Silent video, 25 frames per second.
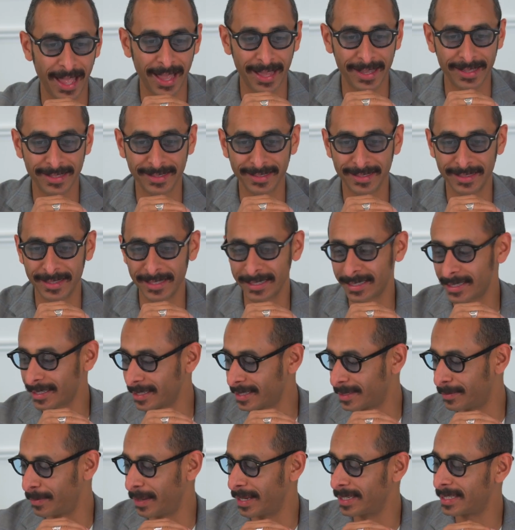And this
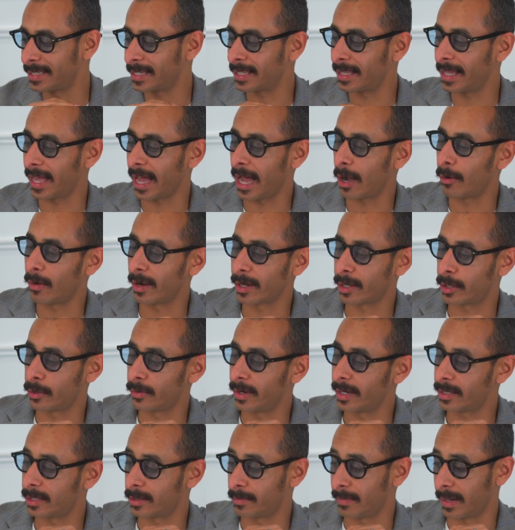is basically how I
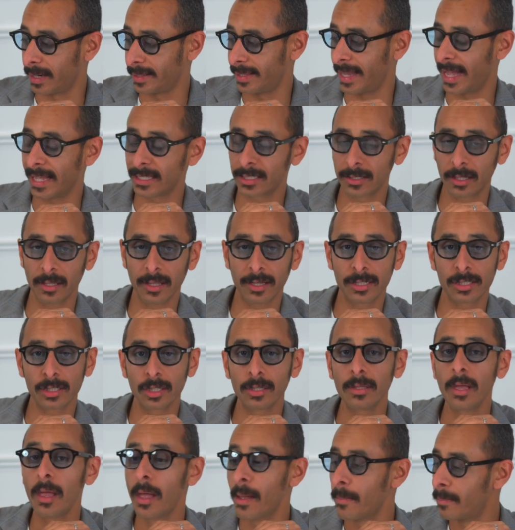curated my dad's
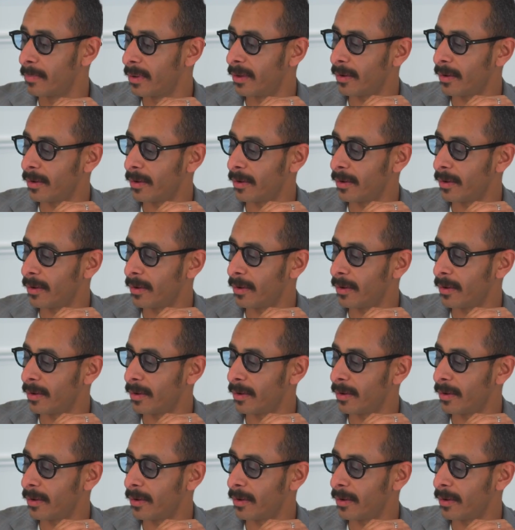collection.